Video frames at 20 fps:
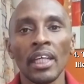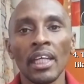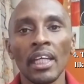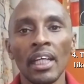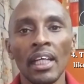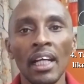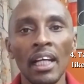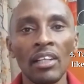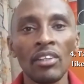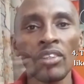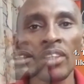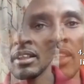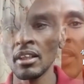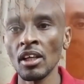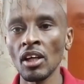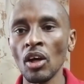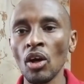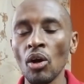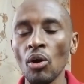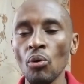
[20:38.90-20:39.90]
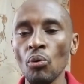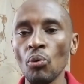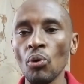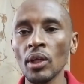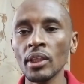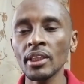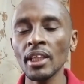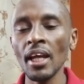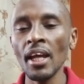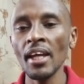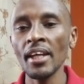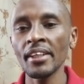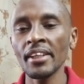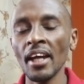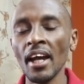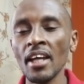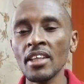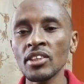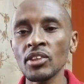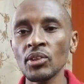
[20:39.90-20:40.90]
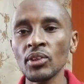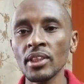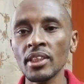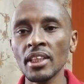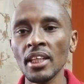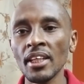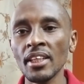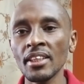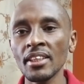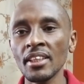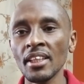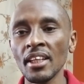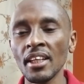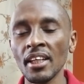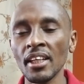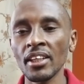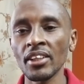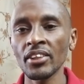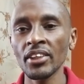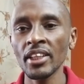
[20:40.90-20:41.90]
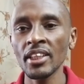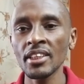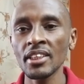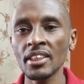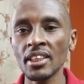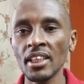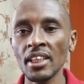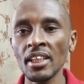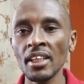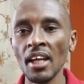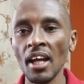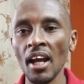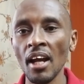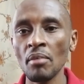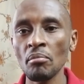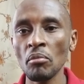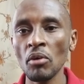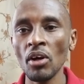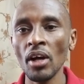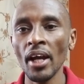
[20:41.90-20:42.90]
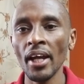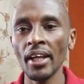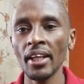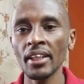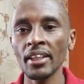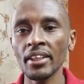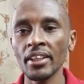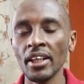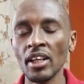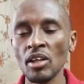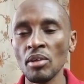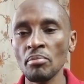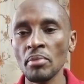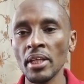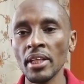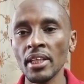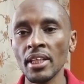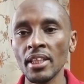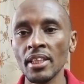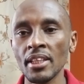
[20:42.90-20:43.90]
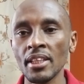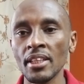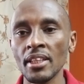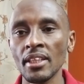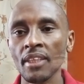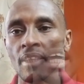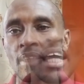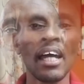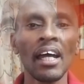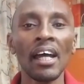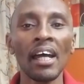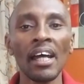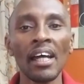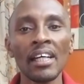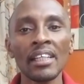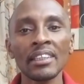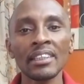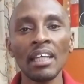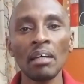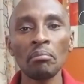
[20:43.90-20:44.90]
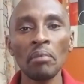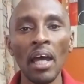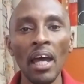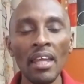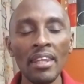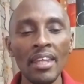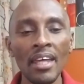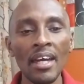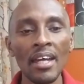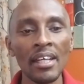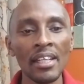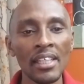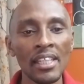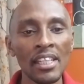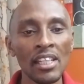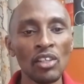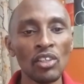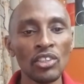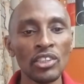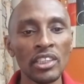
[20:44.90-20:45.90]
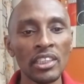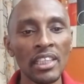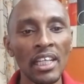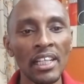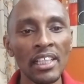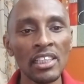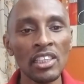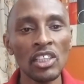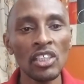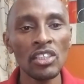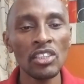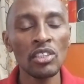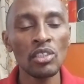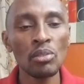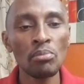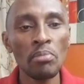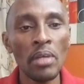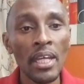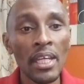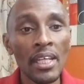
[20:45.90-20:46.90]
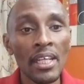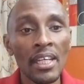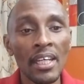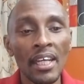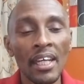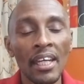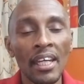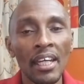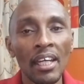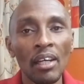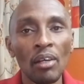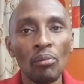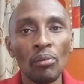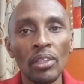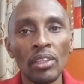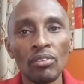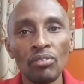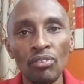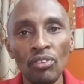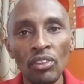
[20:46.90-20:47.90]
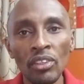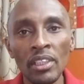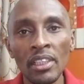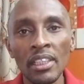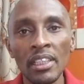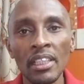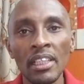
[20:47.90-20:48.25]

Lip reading: calories. Water and unsweetened green tea are more highly recommended. Some other key considerations to make with food.